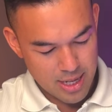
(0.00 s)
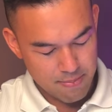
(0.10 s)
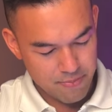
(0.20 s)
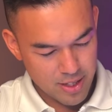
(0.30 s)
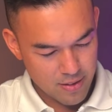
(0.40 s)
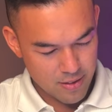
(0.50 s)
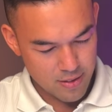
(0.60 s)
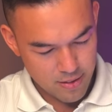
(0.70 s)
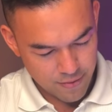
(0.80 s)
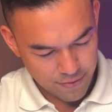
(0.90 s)
um,
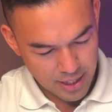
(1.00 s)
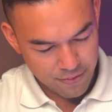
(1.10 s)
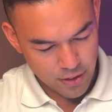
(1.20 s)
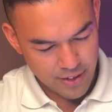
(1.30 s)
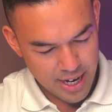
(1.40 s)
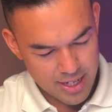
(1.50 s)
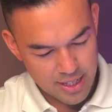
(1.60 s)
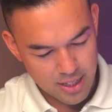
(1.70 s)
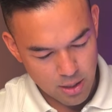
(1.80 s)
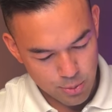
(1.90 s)
fluff over
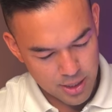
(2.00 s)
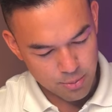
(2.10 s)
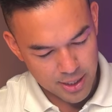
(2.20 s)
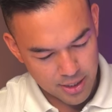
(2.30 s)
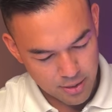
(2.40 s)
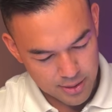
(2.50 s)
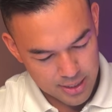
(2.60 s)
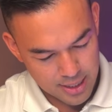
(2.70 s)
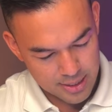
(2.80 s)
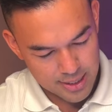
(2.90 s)
anything. I really want to go
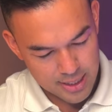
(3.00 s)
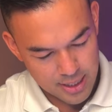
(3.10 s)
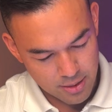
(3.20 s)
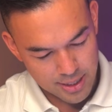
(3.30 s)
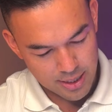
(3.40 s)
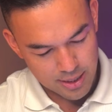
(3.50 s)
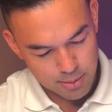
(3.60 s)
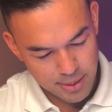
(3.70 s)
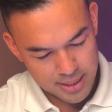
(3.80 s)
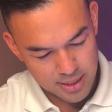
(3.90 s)
inside a detail here.
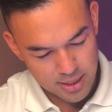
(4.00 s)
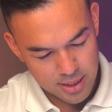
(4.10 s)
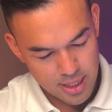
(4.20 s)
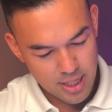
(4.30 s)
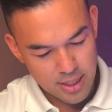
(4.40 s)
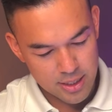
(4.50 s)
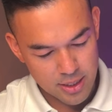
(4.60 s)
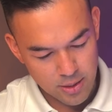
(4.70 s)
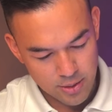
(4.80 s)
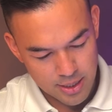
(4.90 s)
This message is
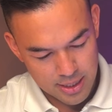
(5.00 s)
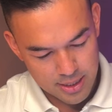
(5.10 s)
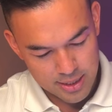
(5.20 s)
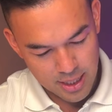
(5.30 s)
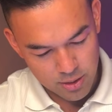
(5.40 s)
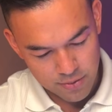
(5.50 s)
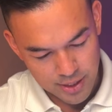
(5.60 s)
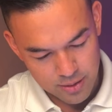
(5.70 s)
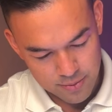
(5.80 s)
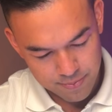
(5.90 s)
known as a sales
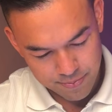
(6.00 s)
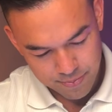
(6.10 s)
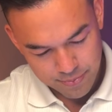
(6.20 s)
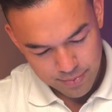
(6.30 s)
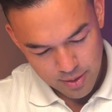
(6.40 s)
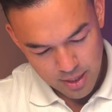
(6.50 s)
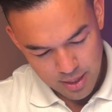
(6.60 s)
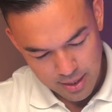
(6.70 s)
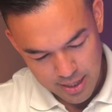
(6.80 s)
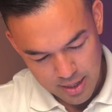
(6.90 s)
funnel
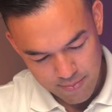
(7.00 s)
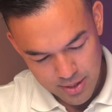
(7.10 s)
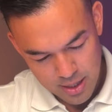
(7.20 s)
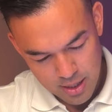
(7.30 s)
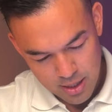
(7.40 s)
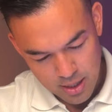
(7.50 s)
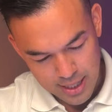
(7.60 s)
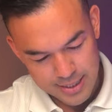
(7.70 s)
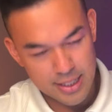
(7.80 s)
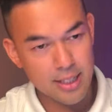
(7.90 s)
okay?
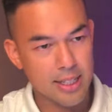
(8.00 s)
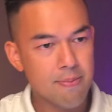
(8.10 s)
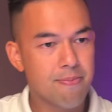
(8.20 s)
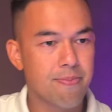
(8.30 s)
Ideally,